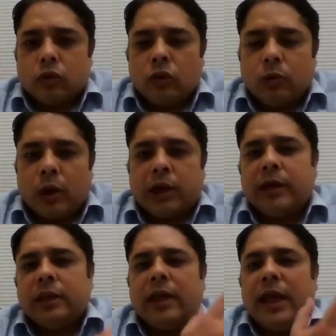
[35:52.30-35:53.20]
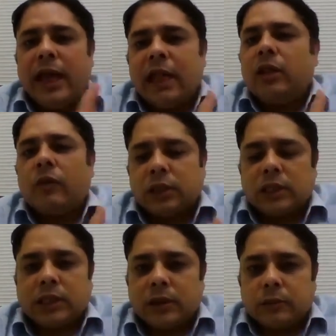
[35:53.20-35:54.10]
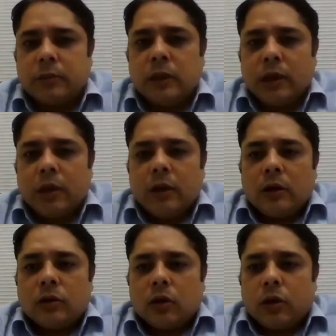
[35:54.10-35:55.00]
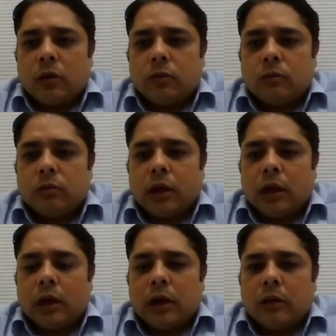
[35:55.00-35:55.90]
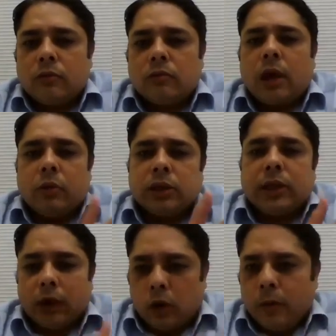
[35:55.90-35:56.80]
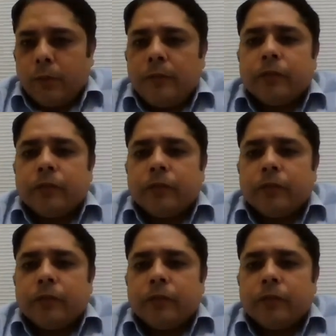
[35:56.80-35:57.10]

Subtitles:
to monitor the health of the system. So I would say no.